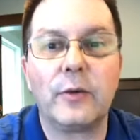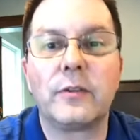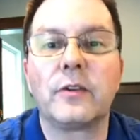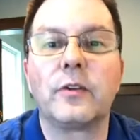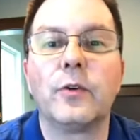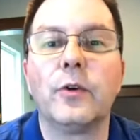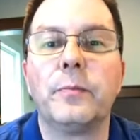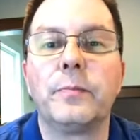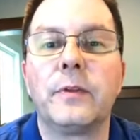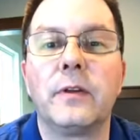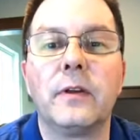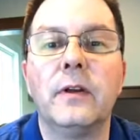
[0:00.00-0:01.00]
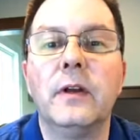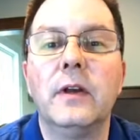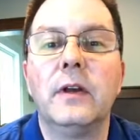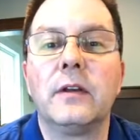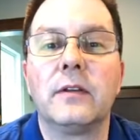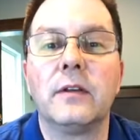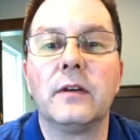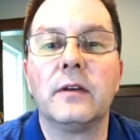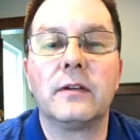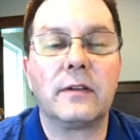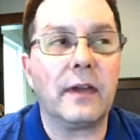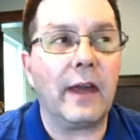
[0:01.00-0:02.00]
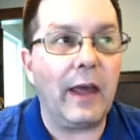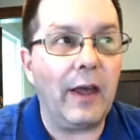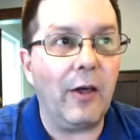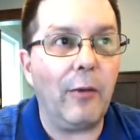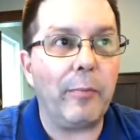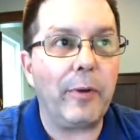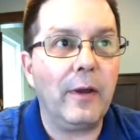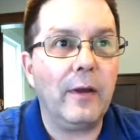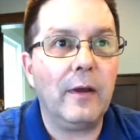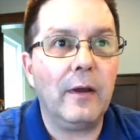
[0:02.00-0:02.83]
it's a group to help